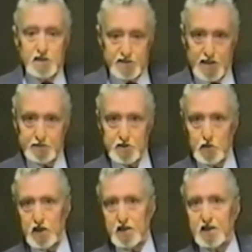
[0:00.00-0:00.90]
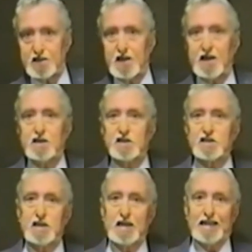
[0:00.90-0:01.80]
Subsequently, you got taken to
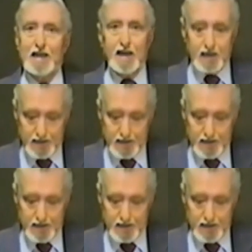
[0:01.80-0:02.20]
see a lake,